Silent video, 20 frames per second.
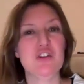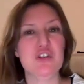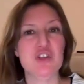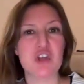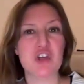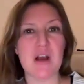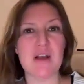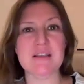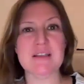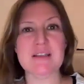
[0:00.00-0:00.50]

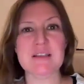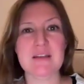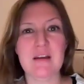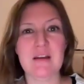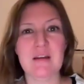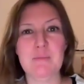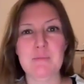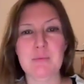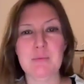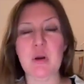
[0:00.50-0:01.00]
just
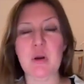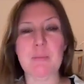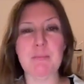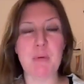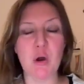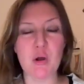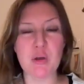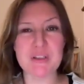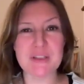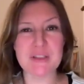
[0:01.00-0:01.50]
put a
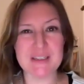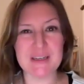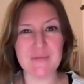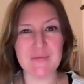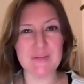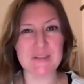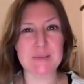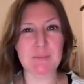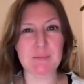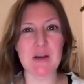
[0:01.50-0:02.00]

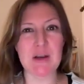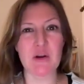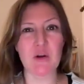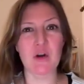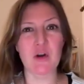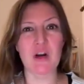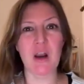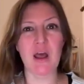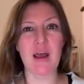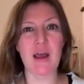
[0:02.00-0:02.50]
positive spin
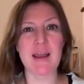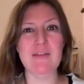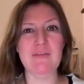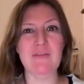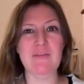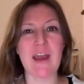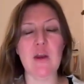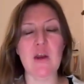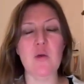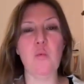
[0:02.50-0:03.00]
on
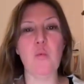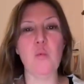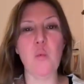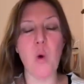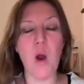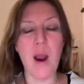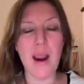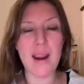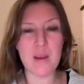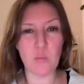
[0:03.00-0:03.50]
life and
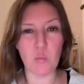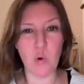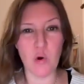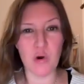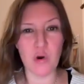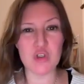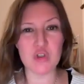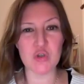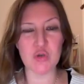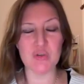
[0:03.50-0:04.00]

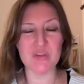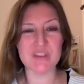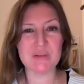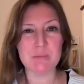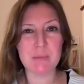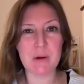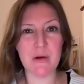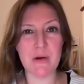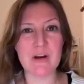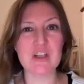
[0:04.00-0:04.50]
whitewash or
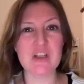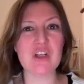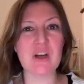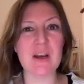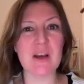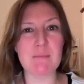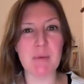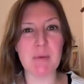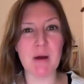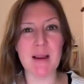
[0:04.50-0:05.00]

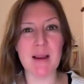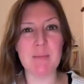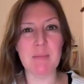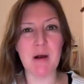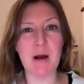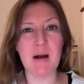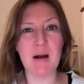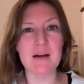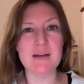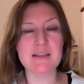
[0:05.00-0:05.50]
spiritually
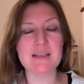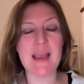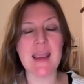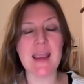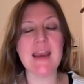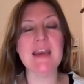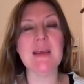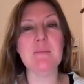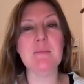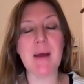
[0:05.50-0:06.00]
bypass
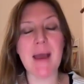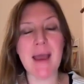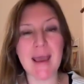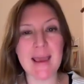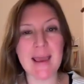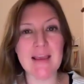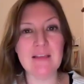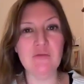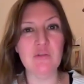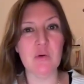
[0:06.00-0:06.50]
any
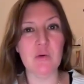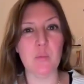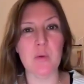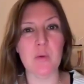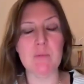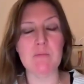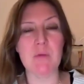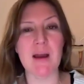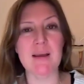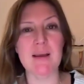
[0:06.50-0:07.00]
pain that
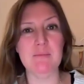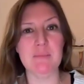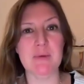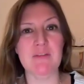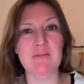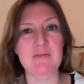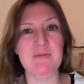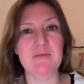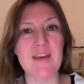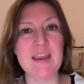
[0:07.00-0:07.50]
we might be
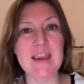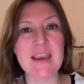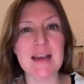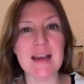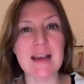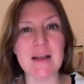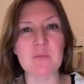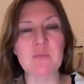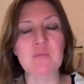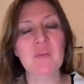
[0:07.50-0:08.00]

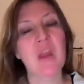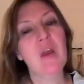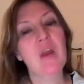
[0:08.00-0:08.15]
feeling,